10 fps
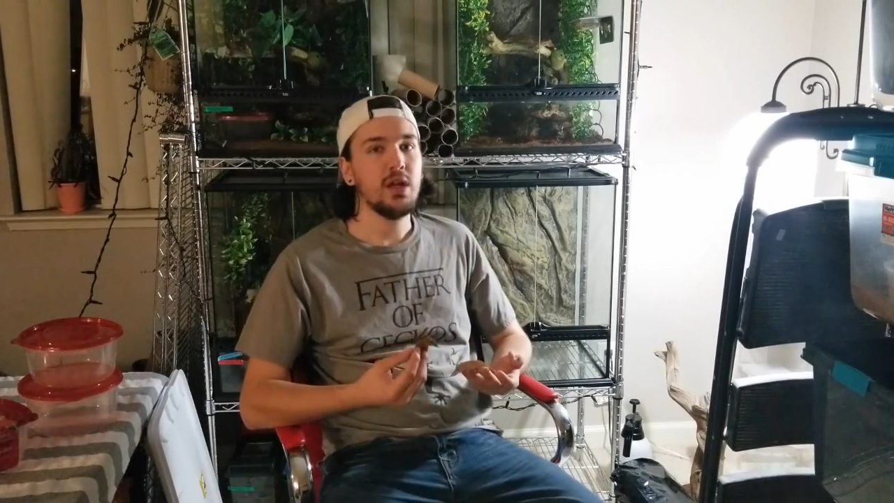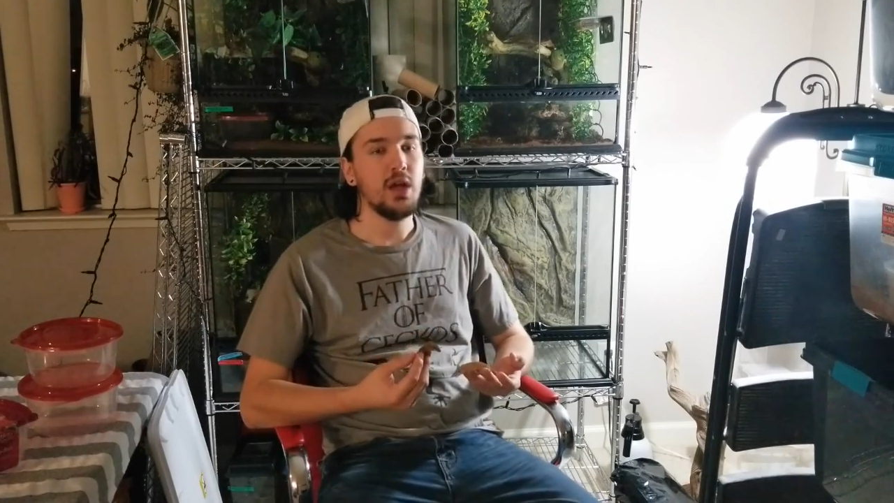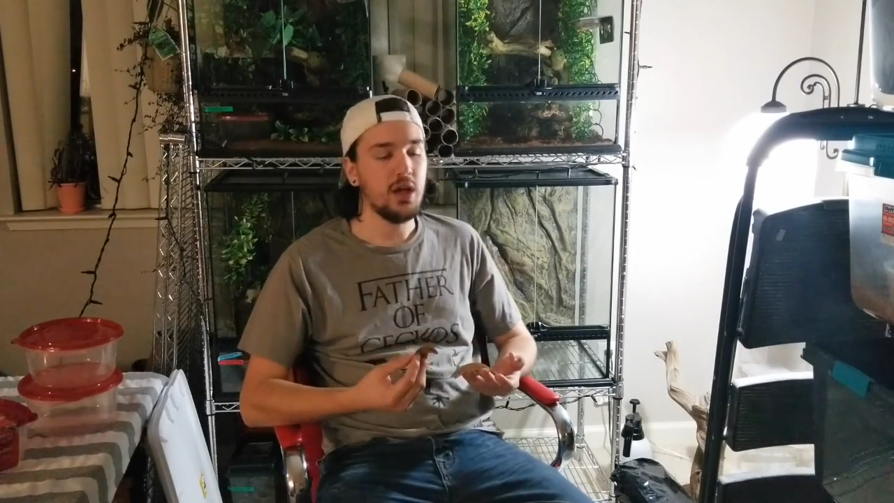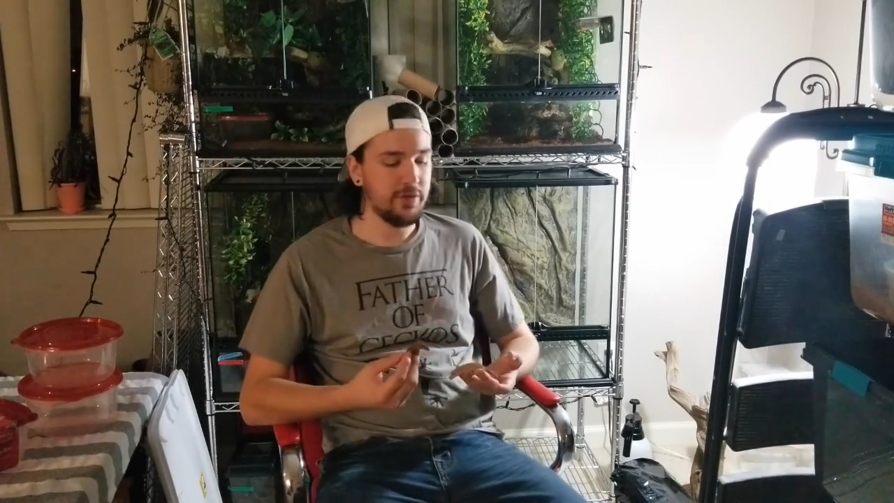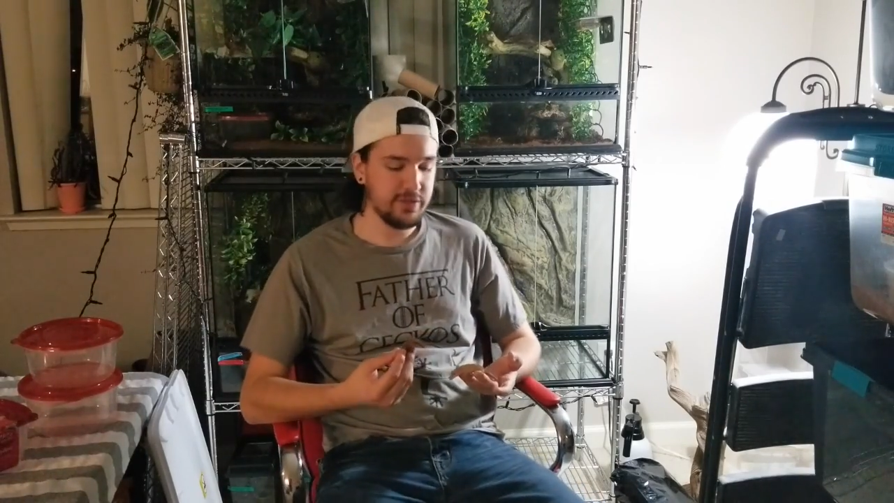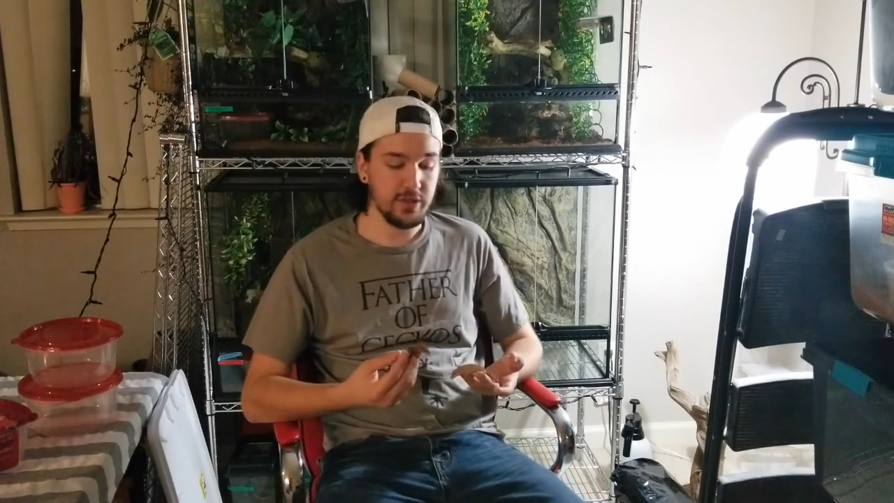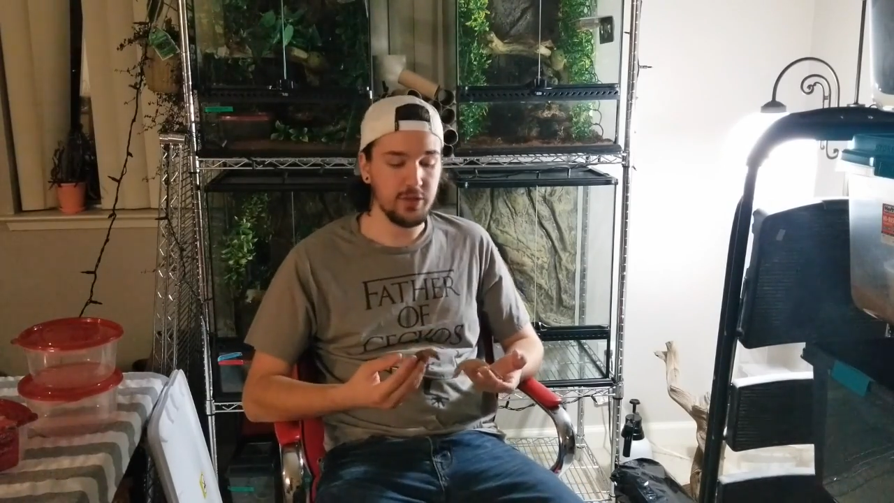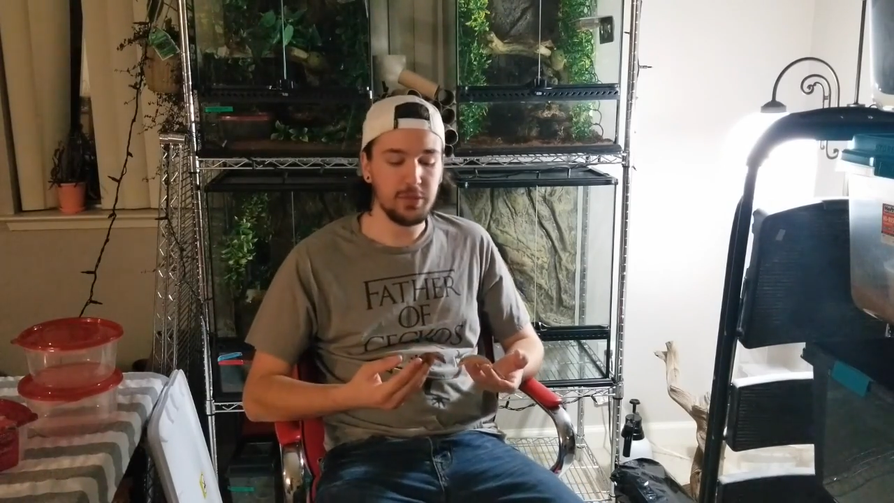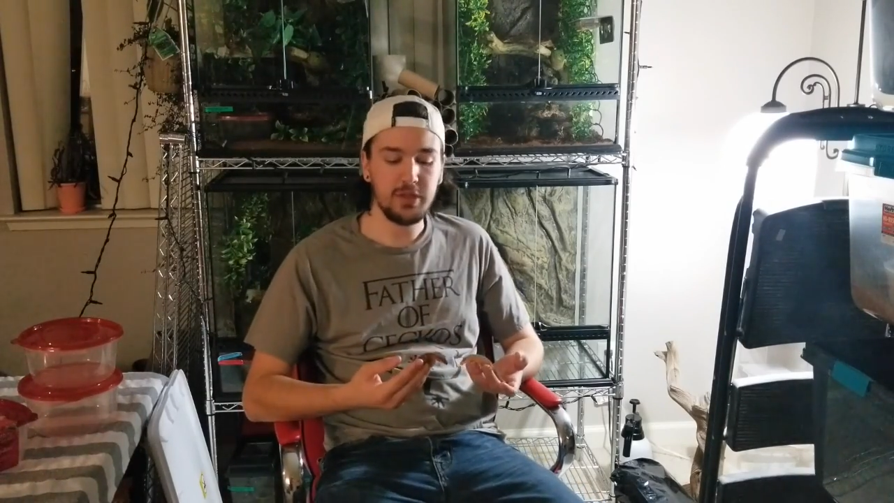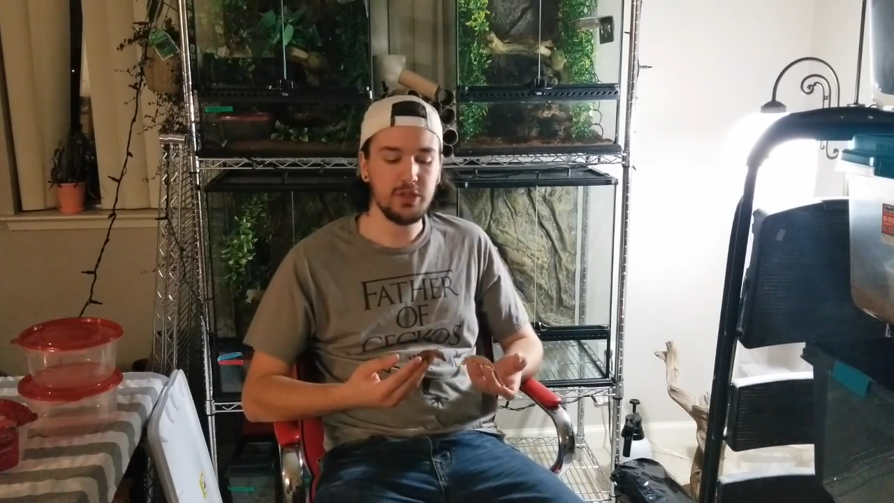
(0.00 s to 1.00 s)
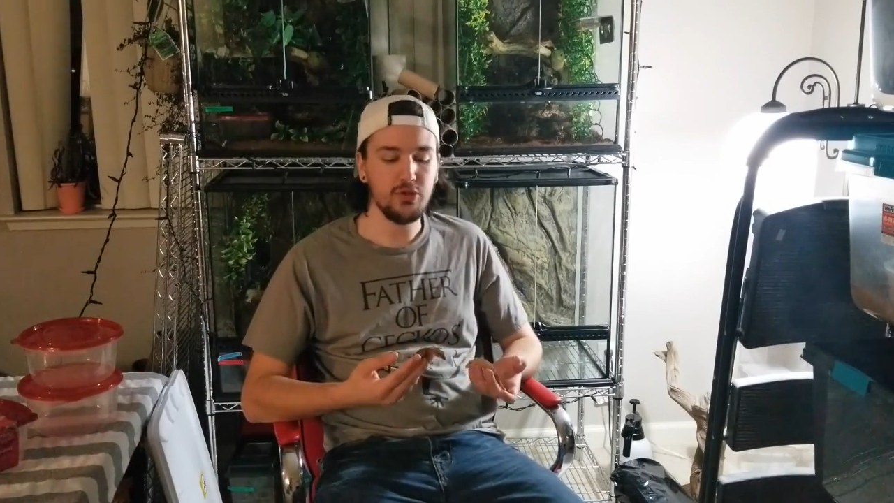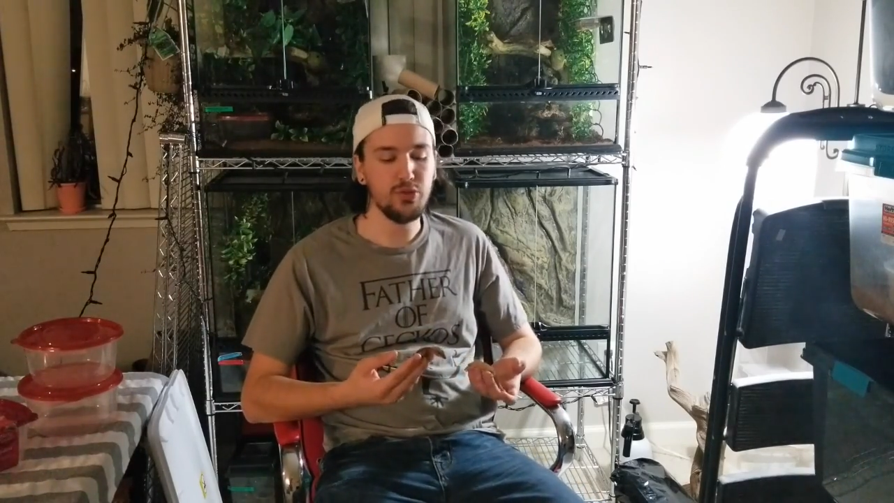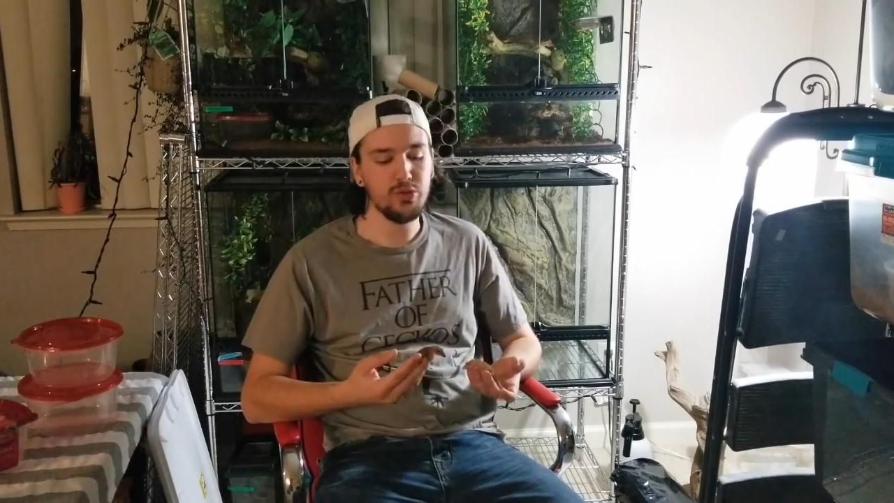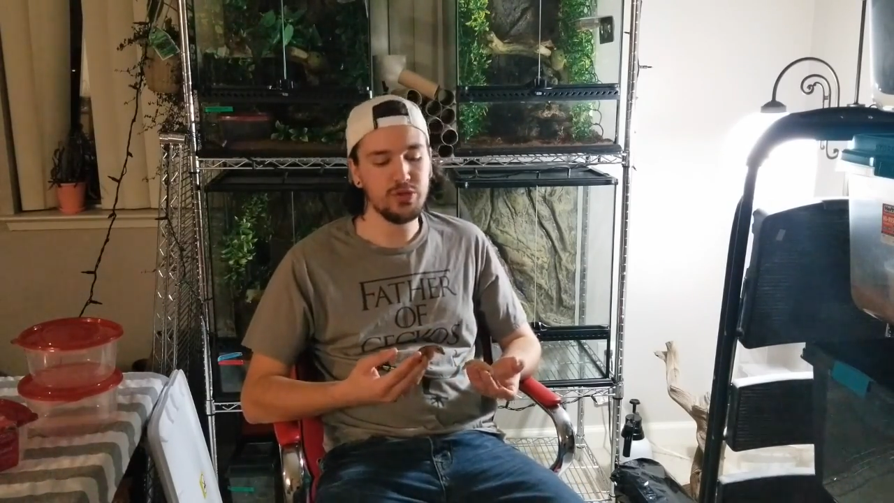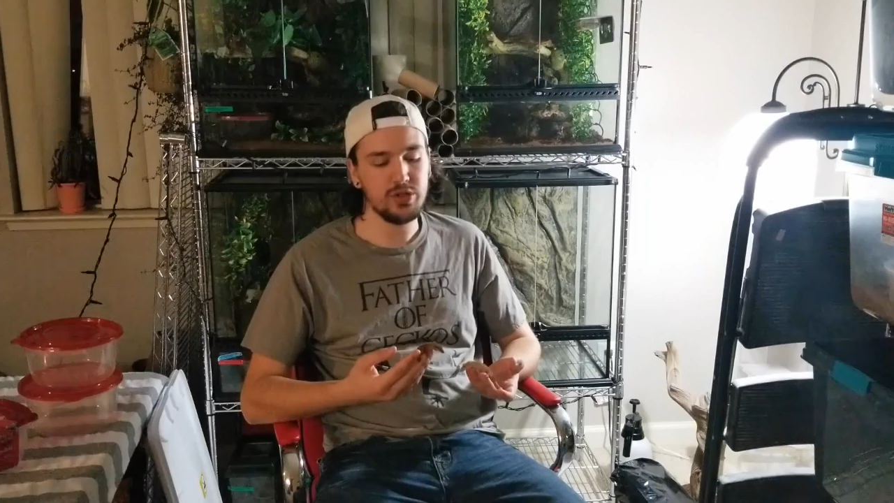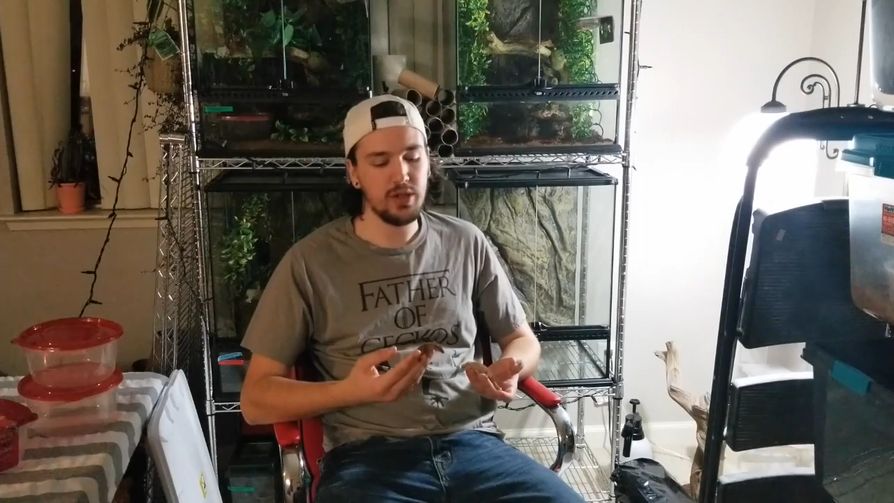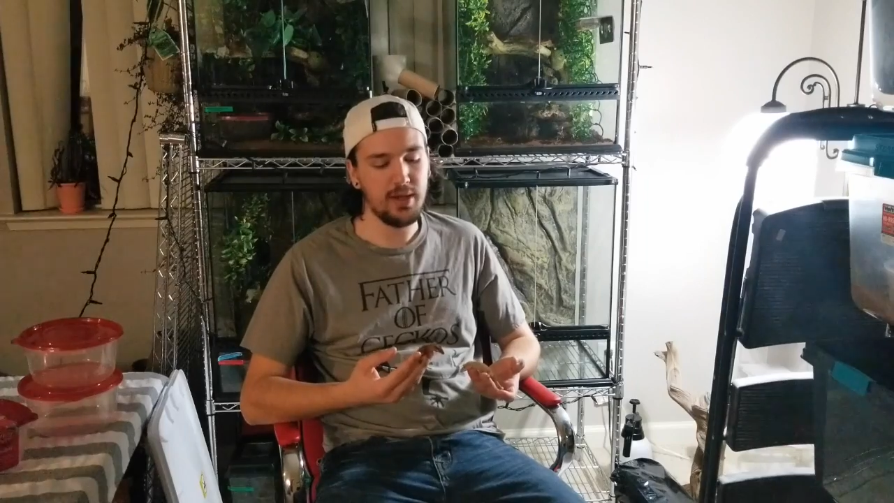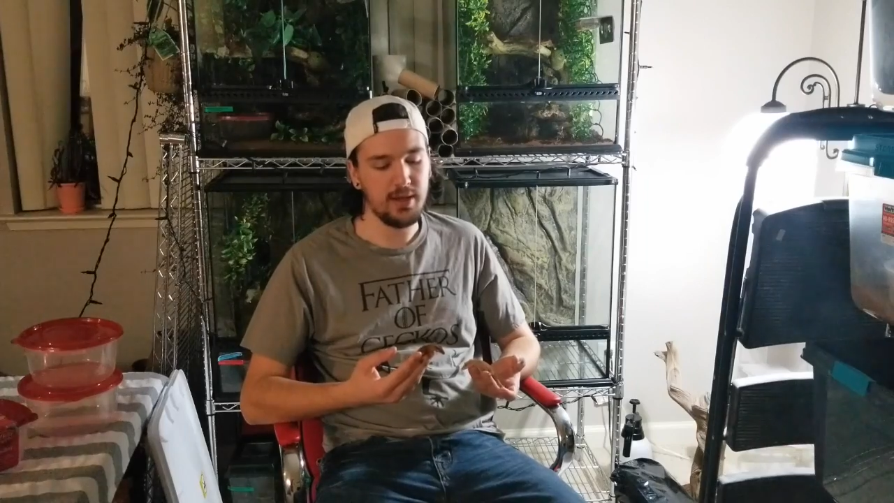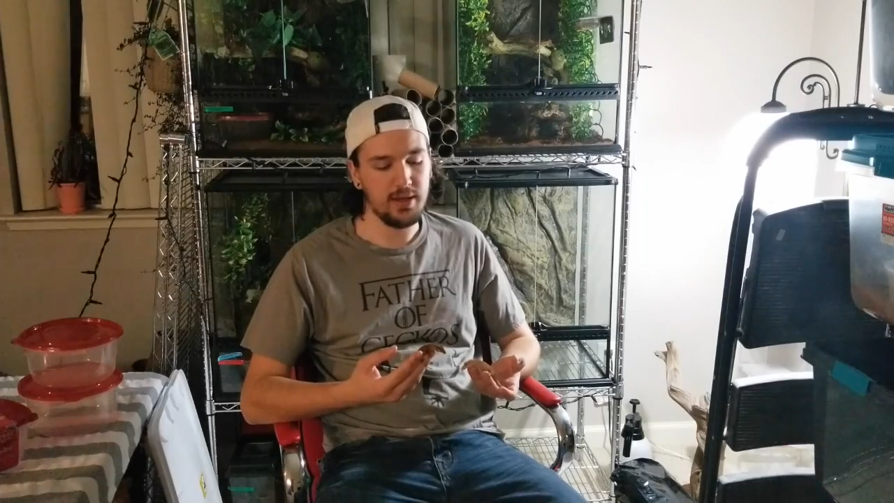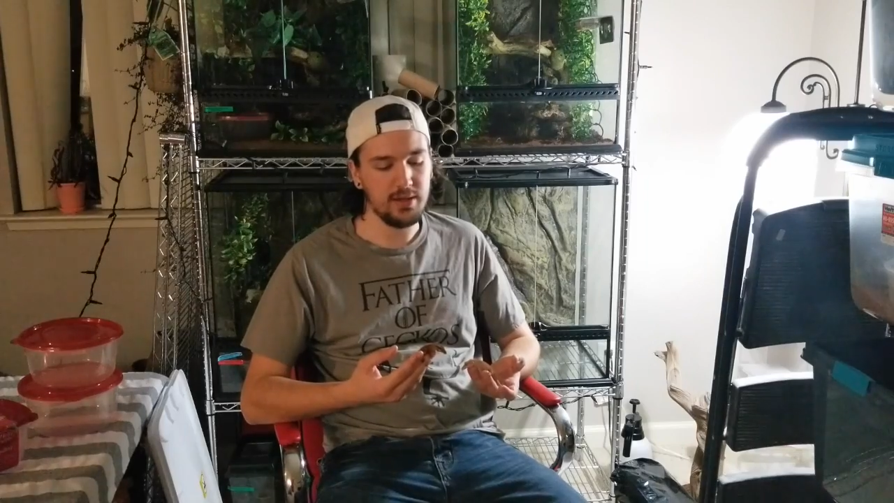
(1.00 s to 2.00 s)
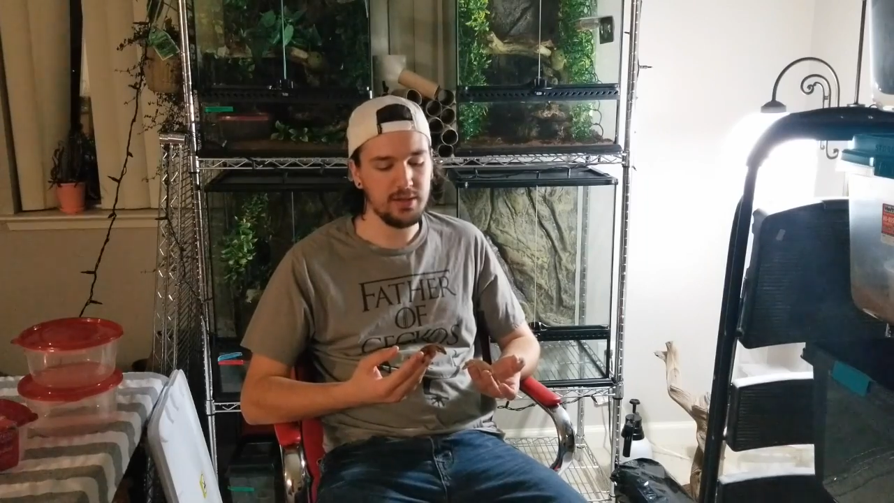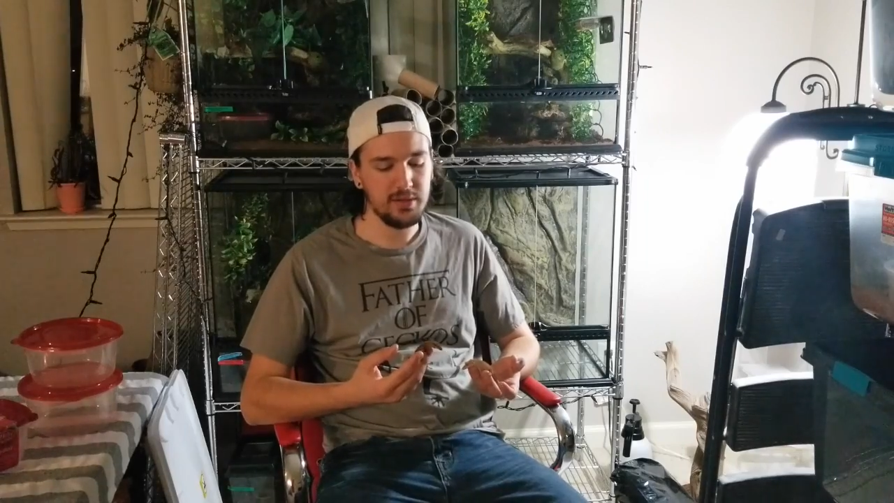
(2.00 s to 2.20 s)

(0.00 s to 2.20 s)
and all of a sudden they'll be huge and